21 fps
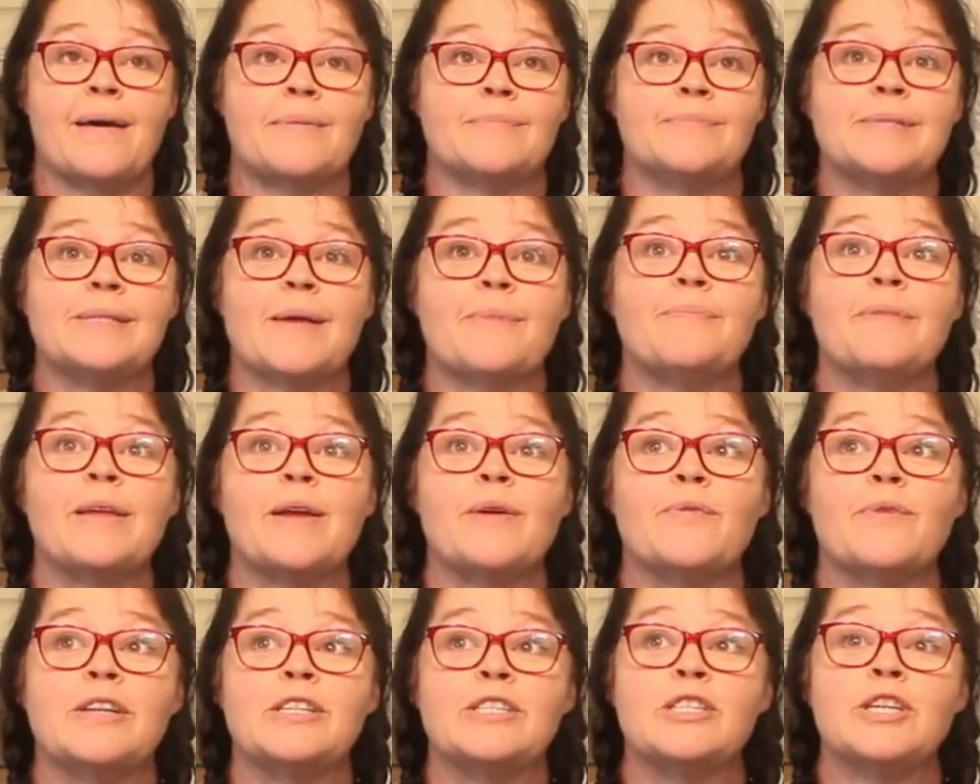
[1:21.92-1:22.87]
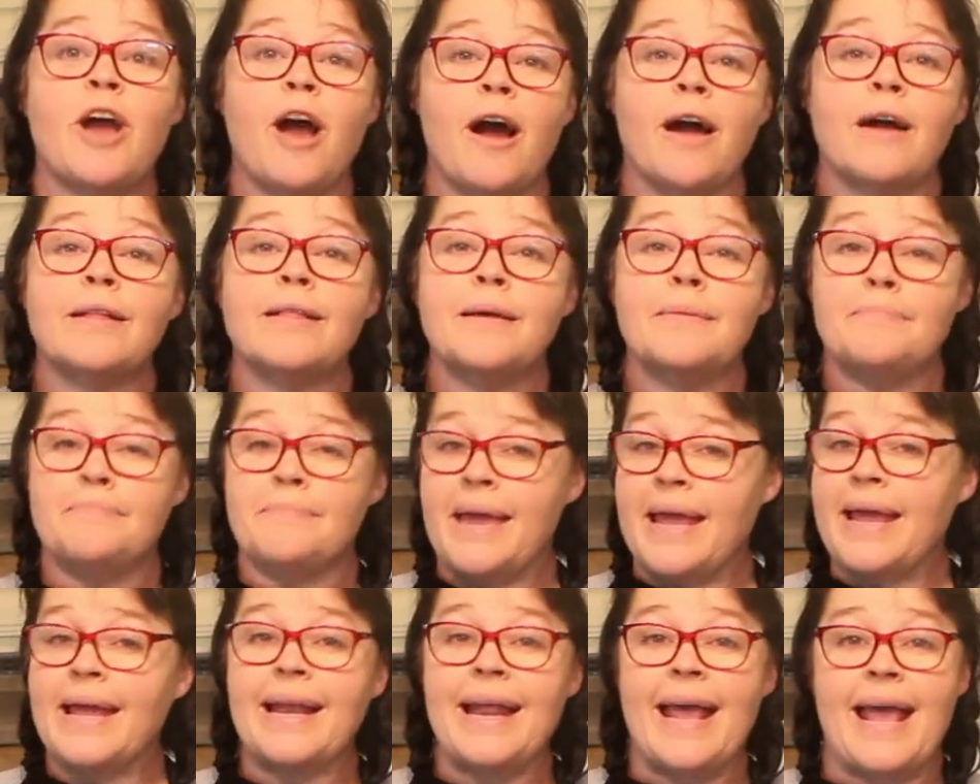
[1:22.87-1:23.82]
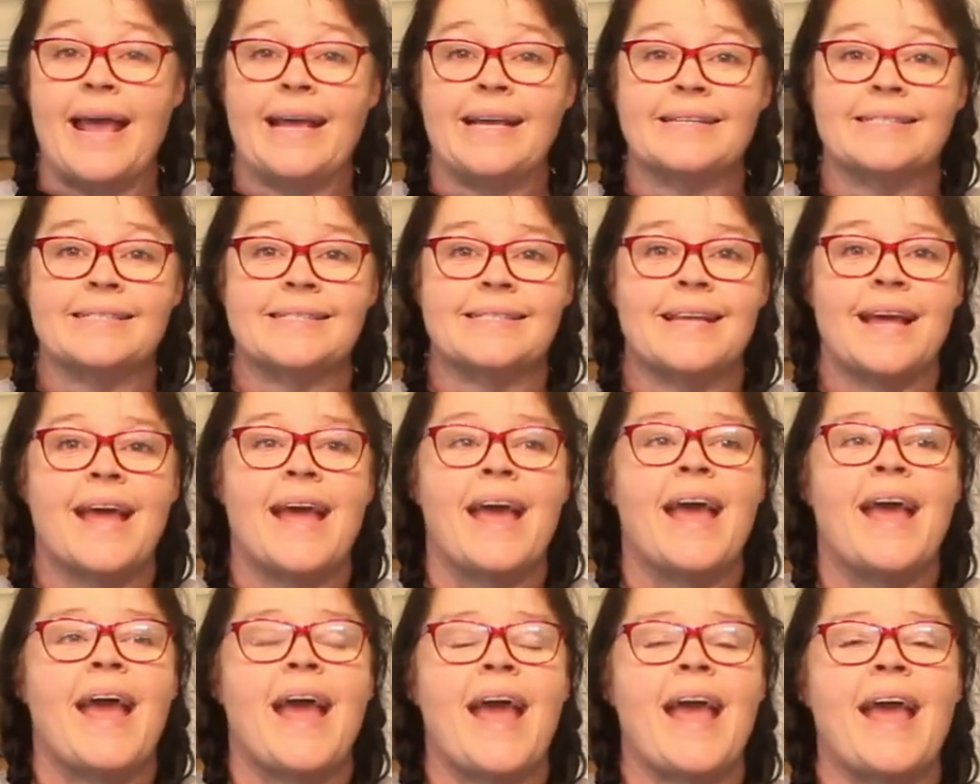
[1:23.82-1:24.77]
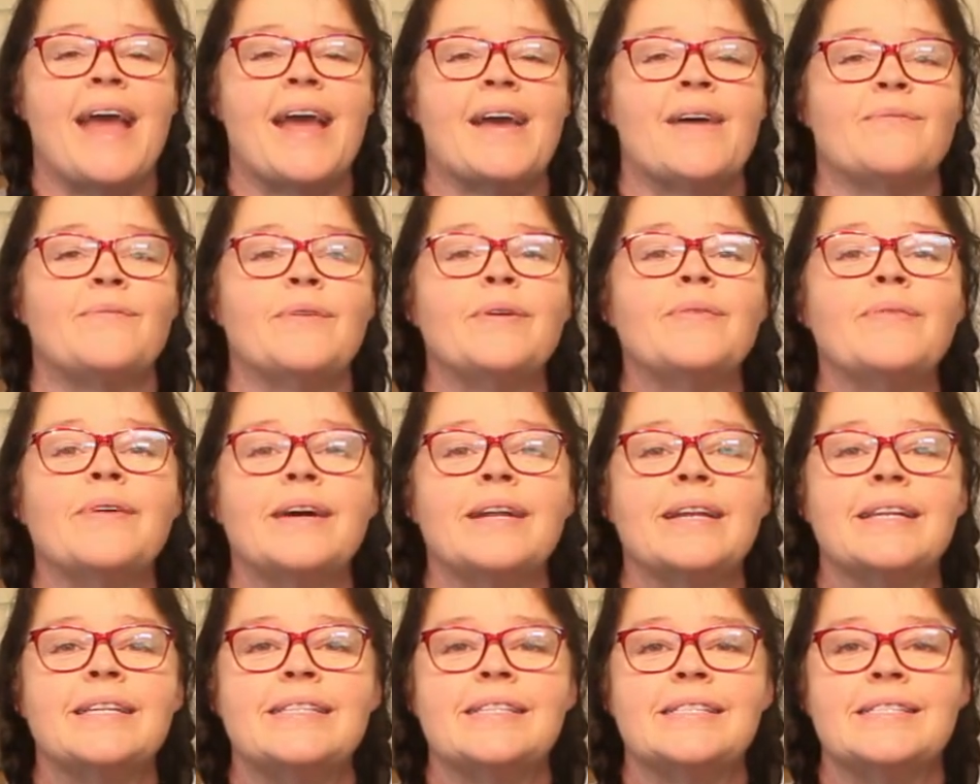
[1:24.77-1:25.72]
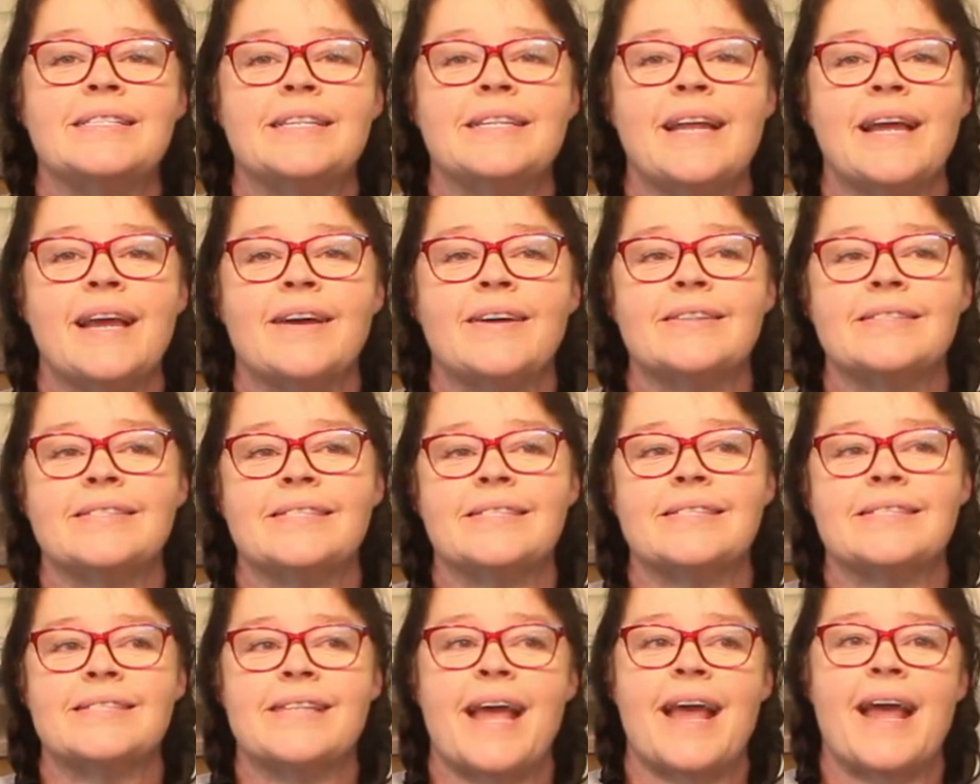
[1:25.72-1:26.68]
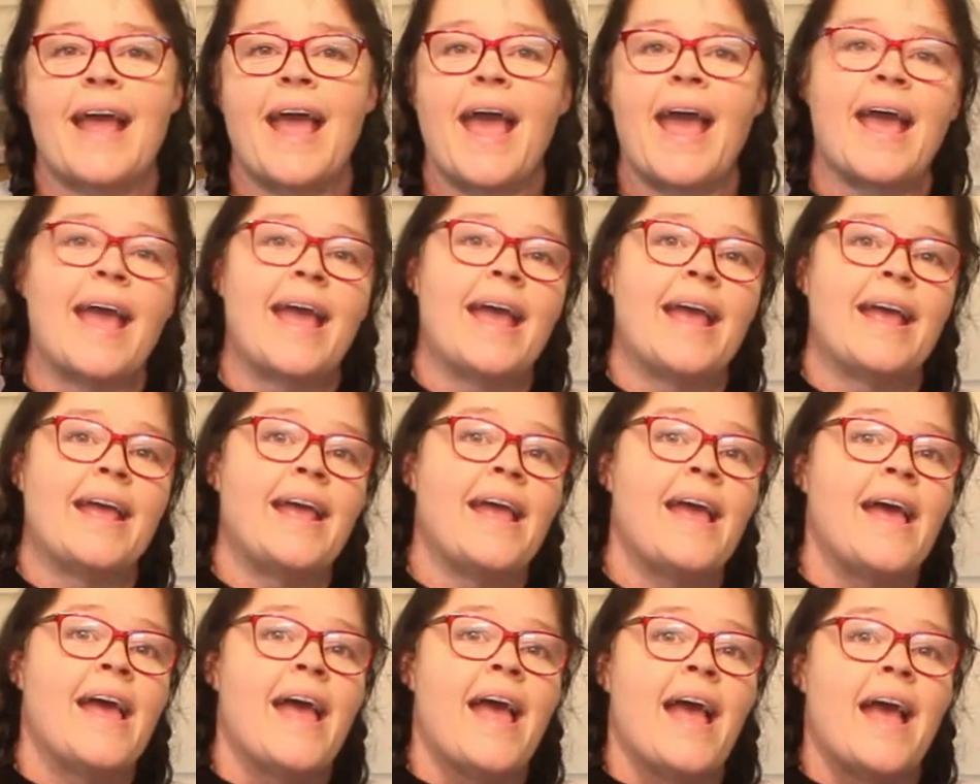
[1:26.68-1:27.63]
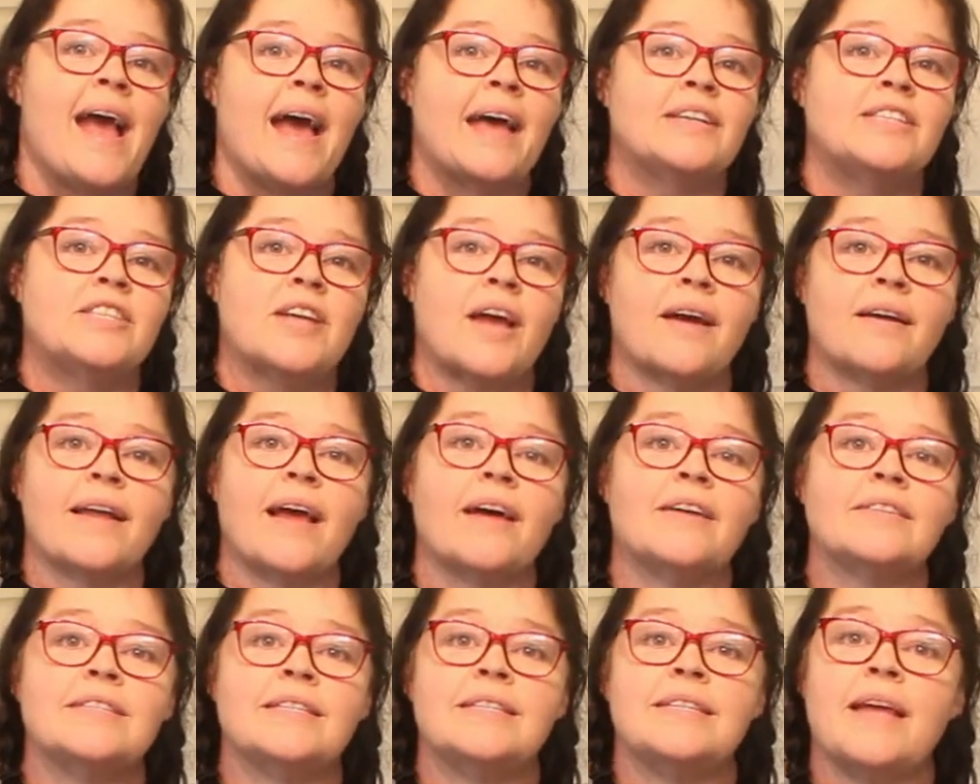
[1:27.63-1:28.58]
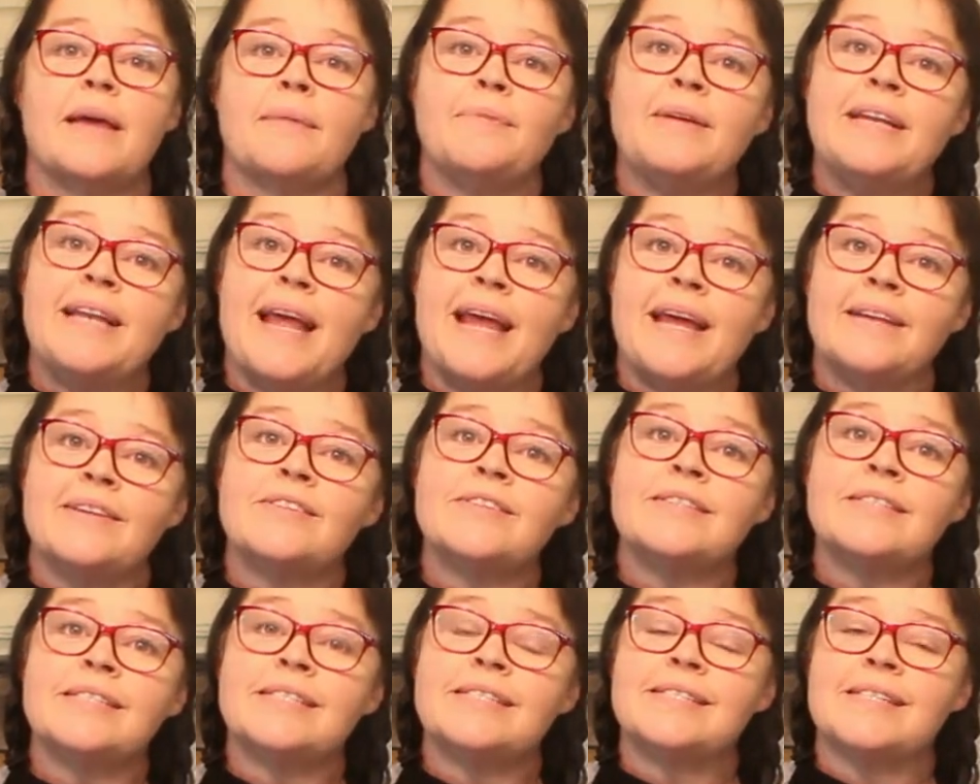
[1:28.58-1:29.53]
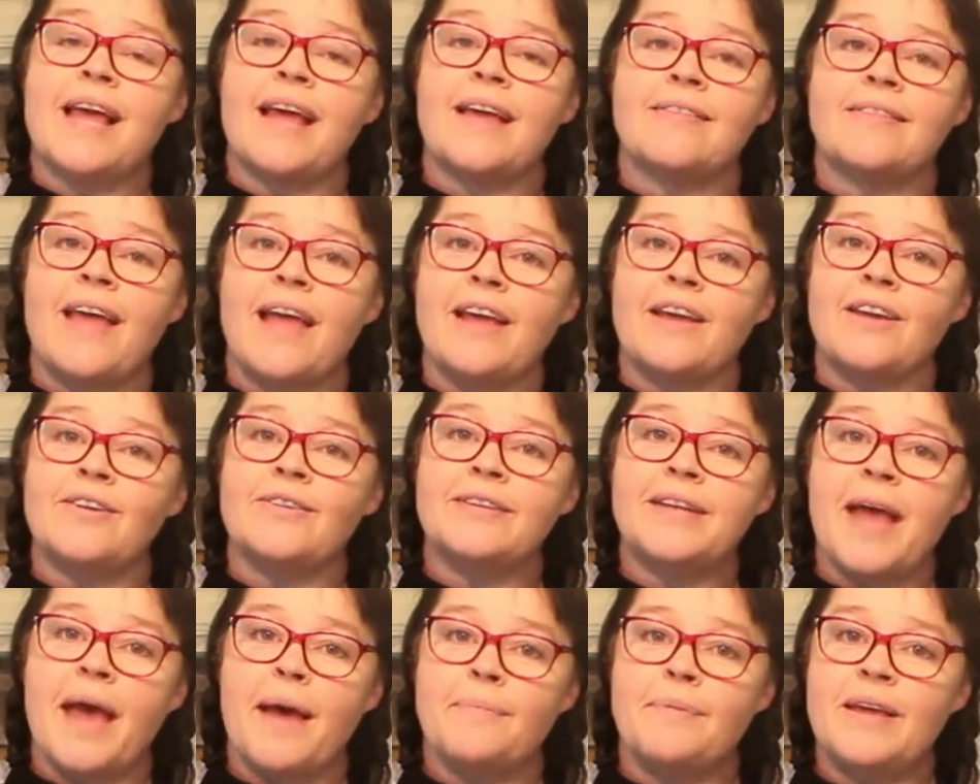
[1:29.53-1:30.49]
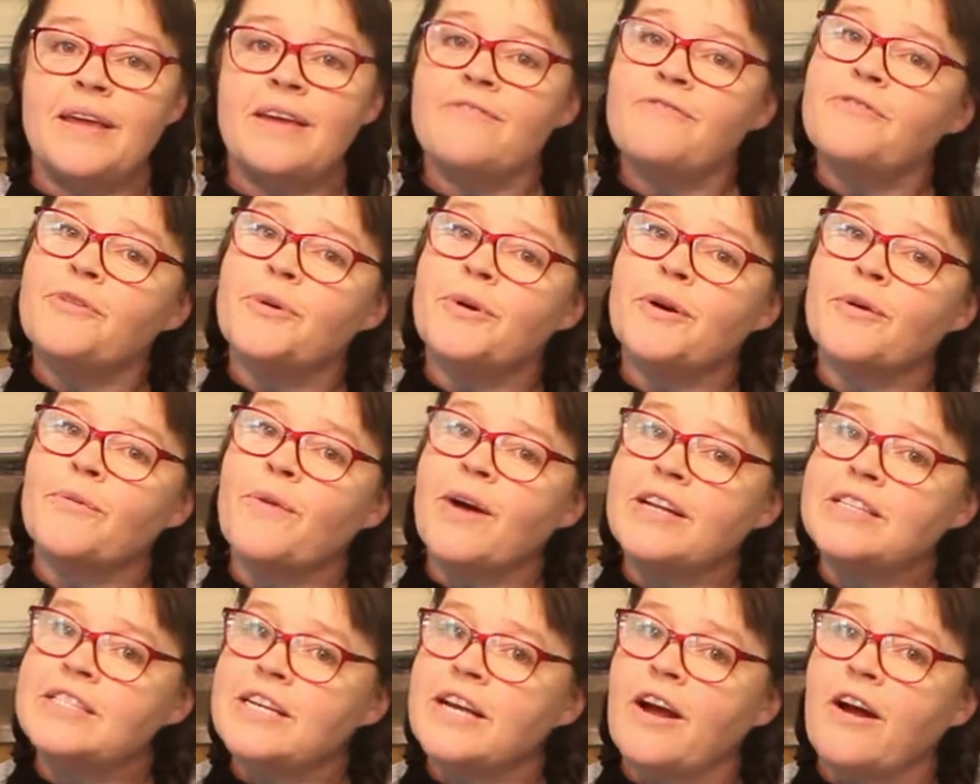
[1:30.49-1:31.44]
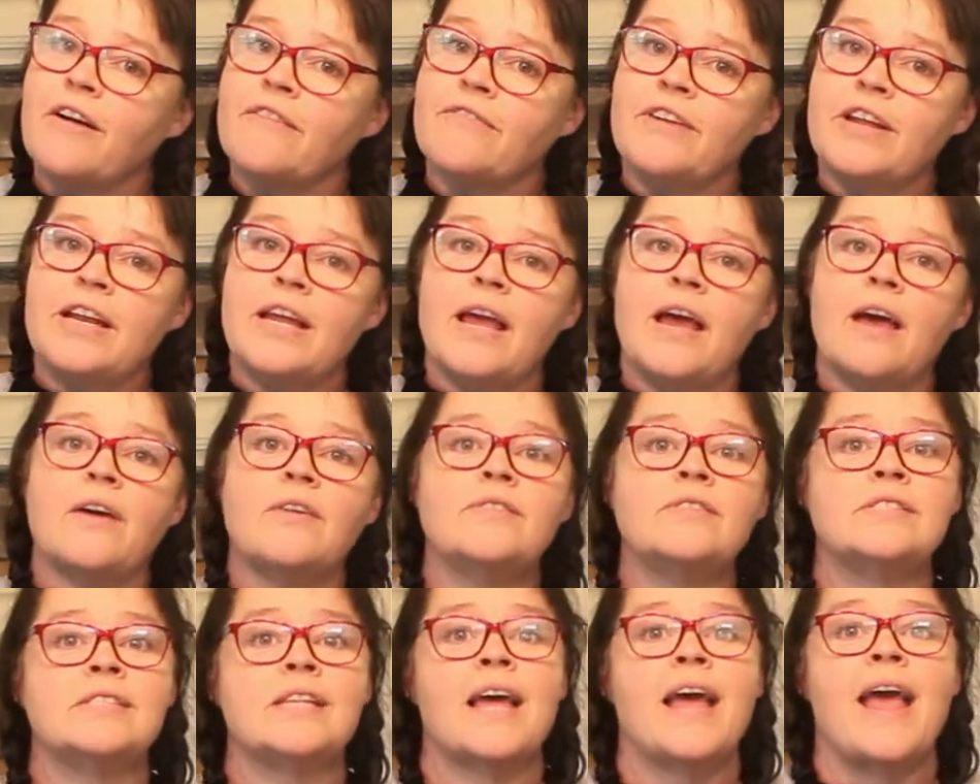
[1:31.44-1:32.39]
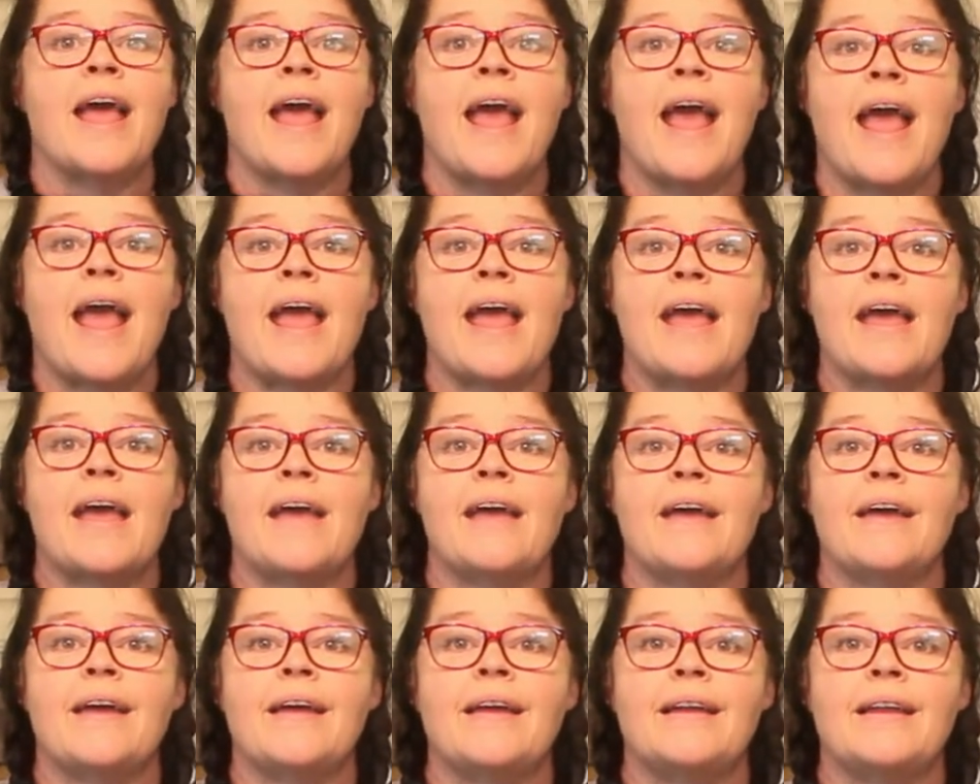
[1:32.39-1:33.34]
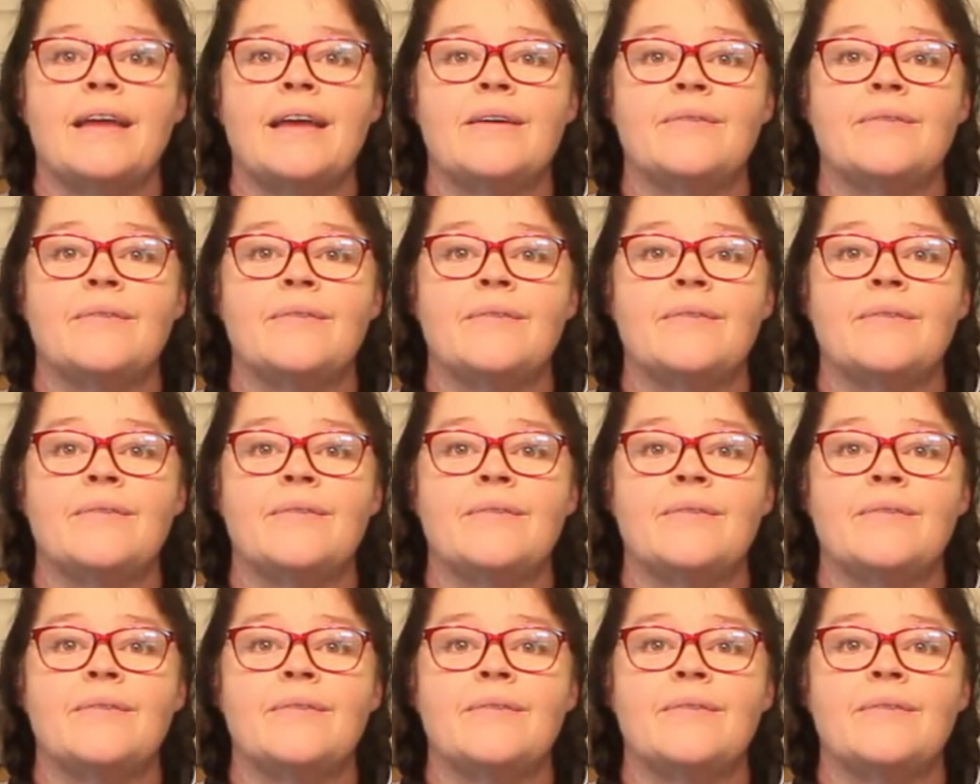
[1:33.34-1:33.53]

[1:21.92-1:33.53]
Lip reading: something with chocolate mayonnaise, and we want to just announce and say, hey, a shout out to Debbie Daniels and say thank you, Debbie, for watching our videos. And